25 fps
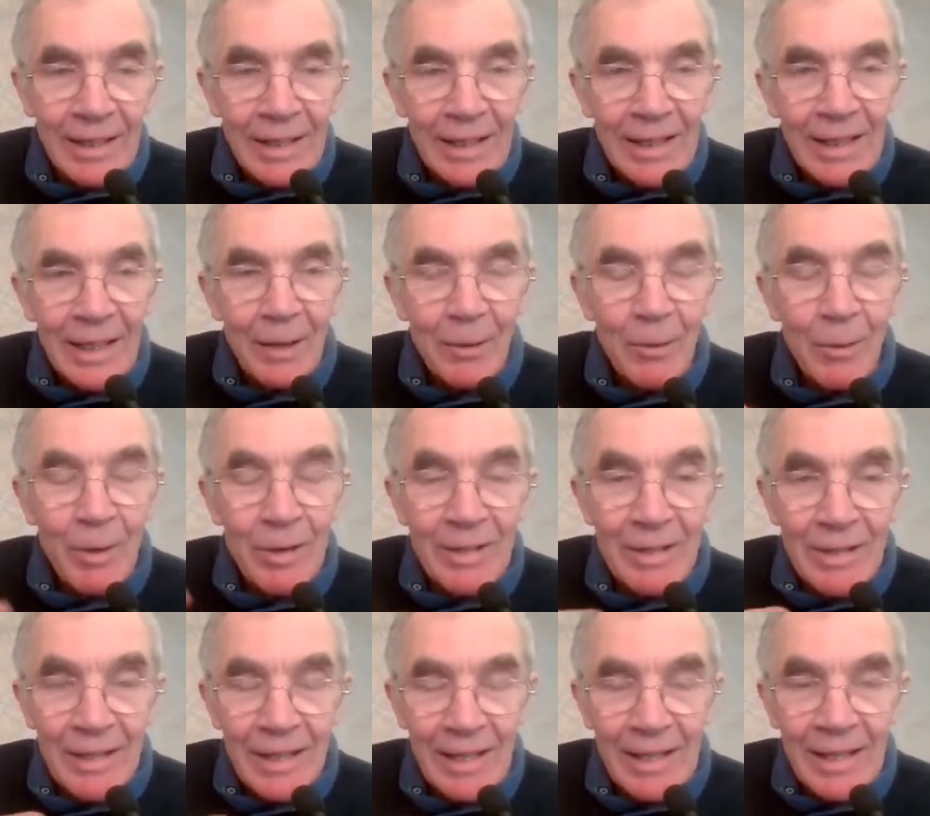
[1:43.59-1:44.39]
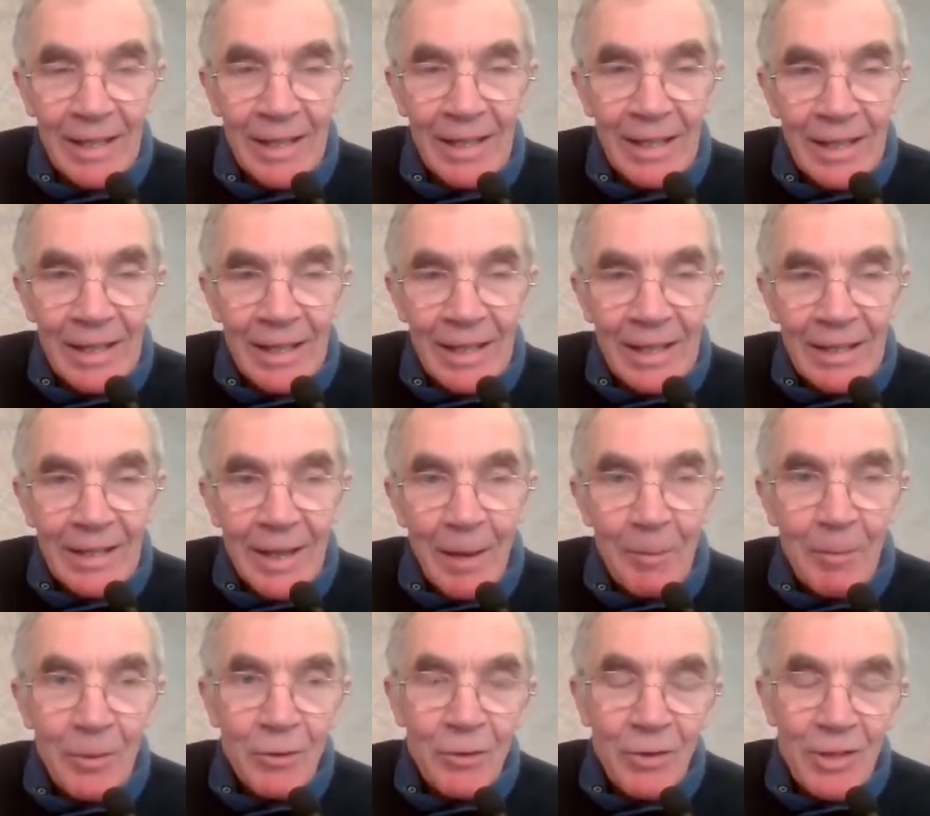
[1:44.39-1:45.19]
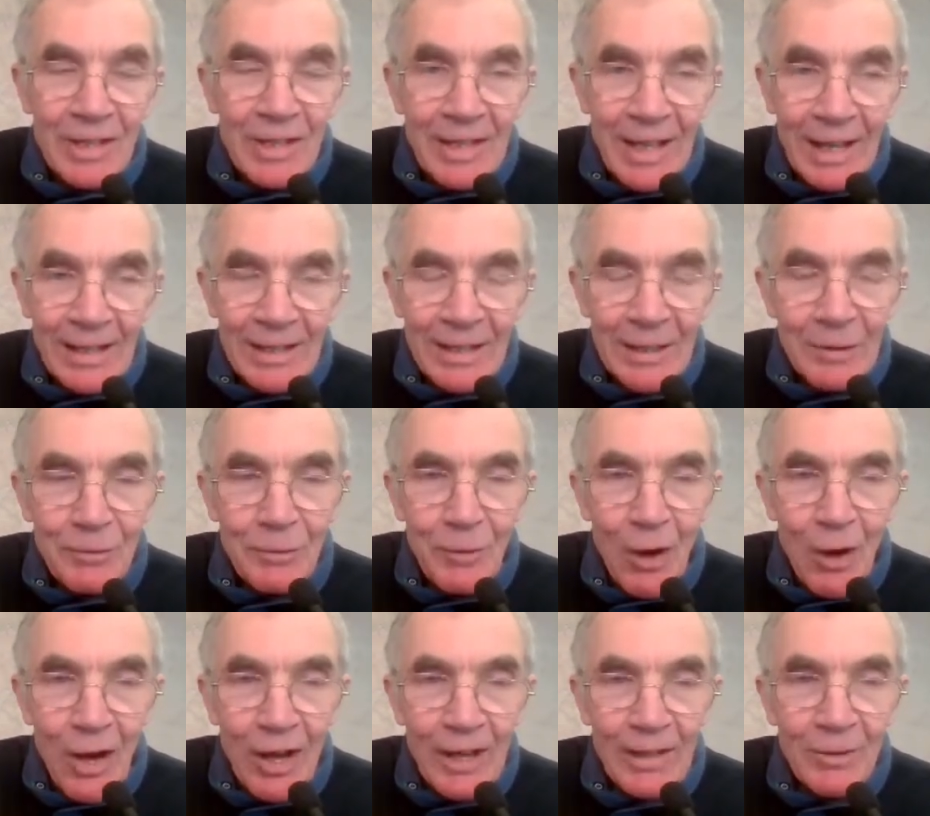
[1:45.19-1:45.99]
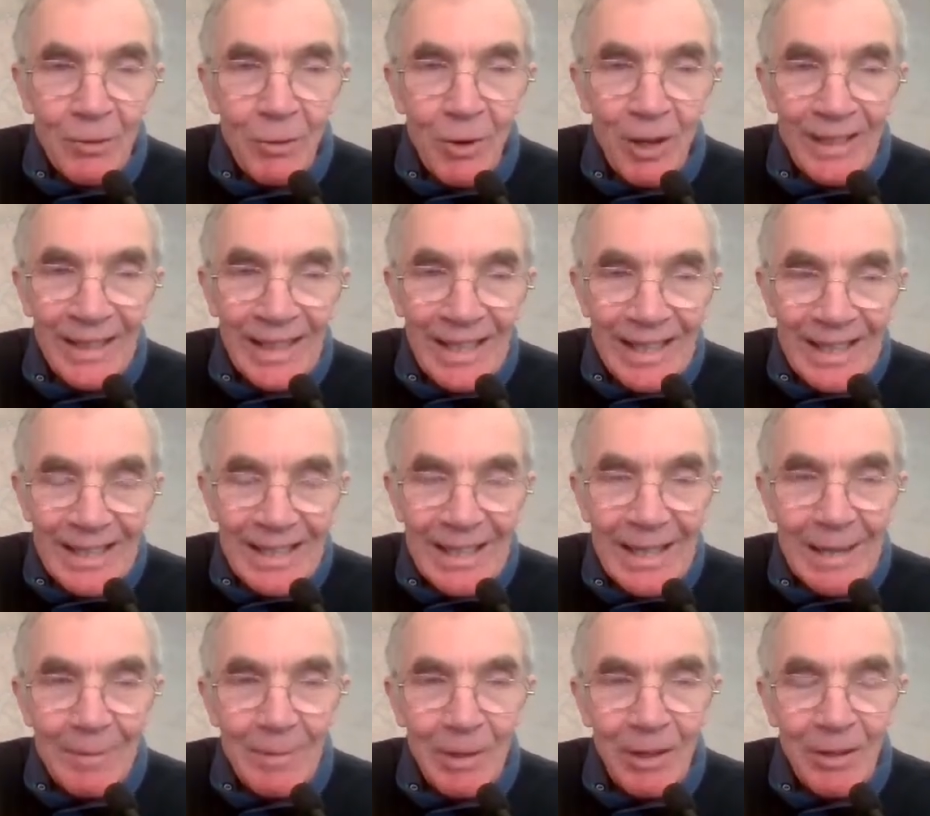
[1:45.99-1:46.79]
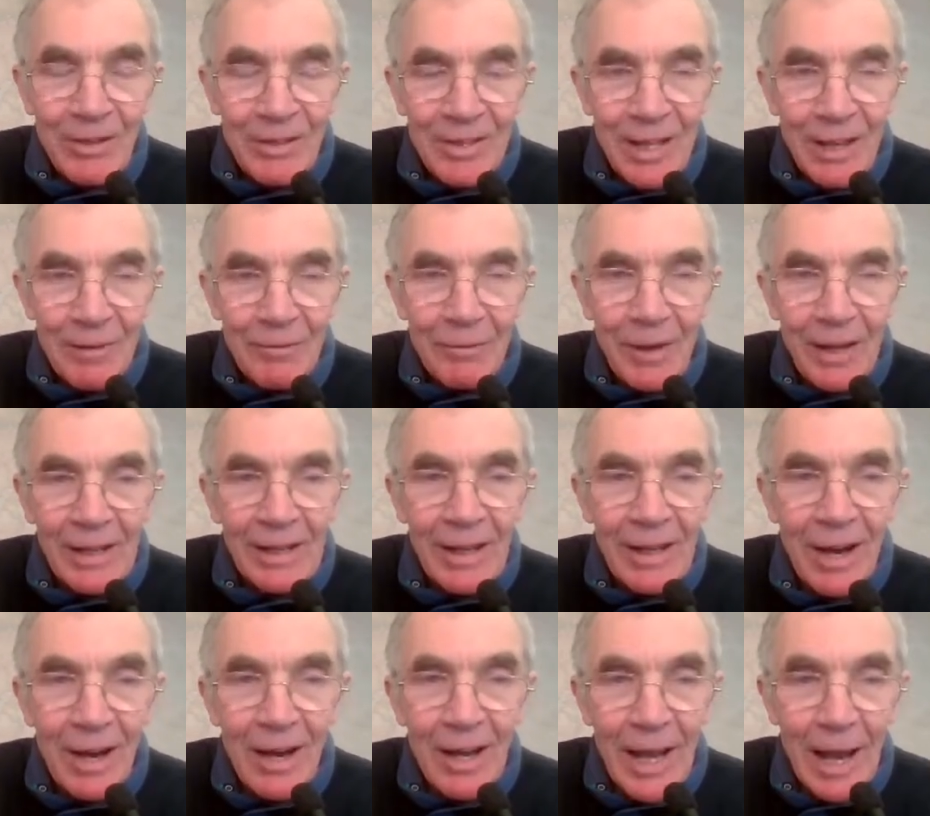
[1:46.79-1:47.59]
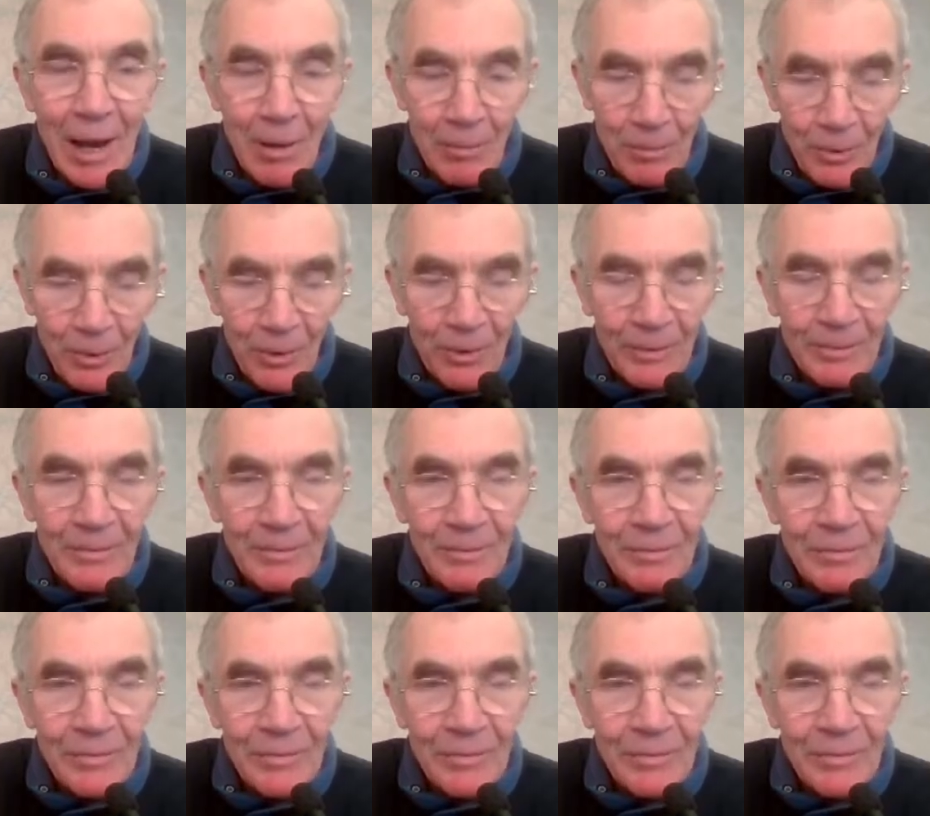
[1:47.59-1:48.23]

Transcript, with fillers: In other words, the temperature is satisfied quite easily because they're fairly high output.